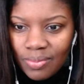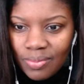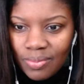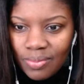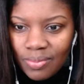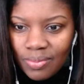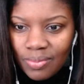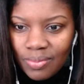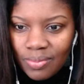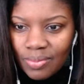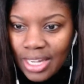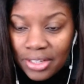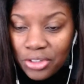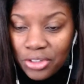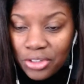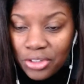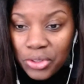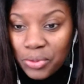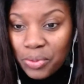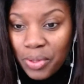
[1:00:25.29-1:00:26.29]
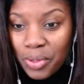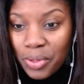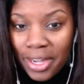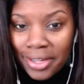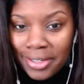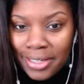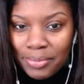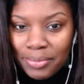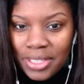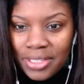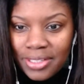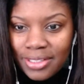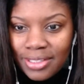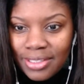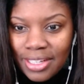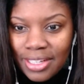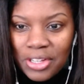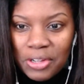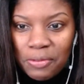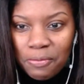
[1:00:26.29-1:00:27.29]
You're right. I mean, and
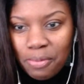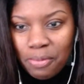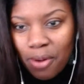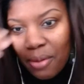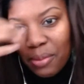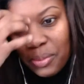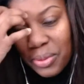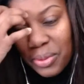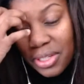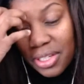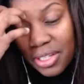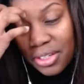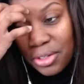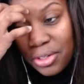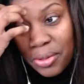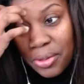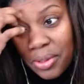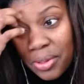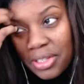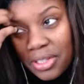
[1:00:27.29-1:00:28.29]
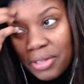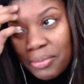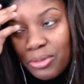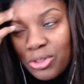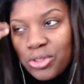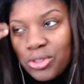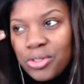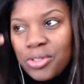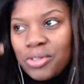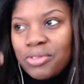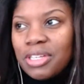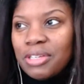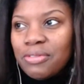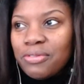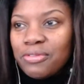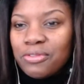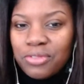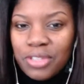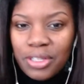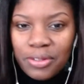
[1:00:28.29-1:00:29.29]
they've probably, and I'm sure
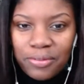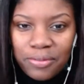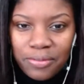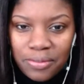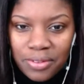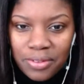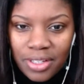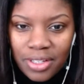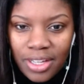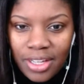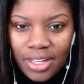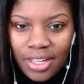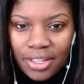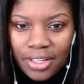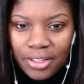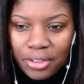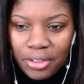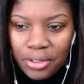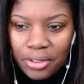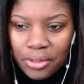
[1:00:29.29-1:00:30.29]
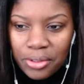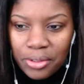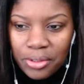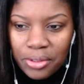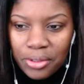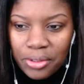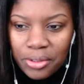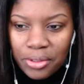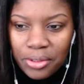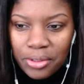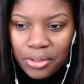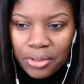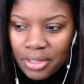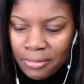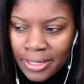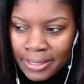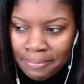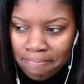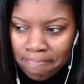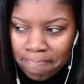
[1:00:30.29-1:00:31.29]
you know, they've
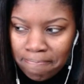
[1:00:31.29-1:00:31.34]
been